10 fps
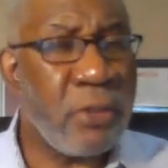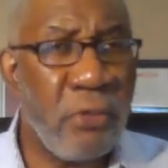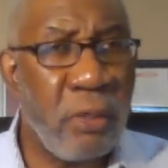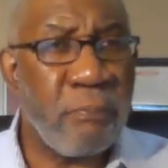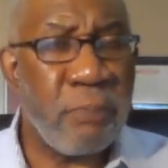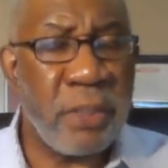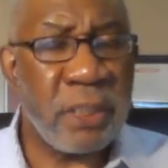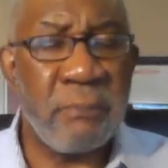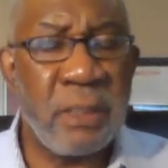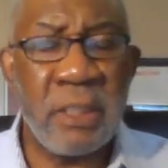current
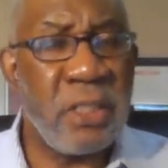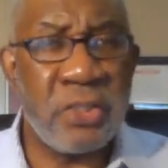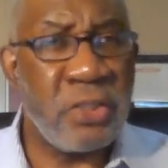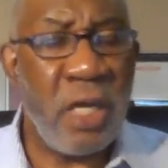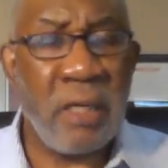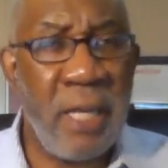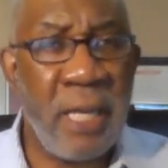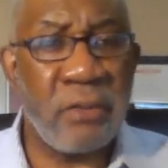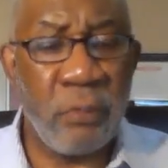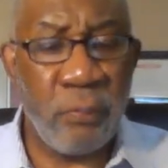predicament is not
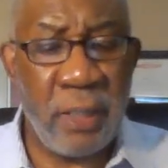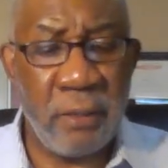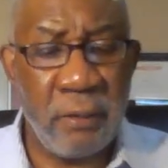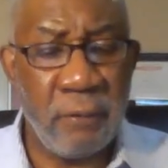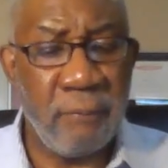like the weather.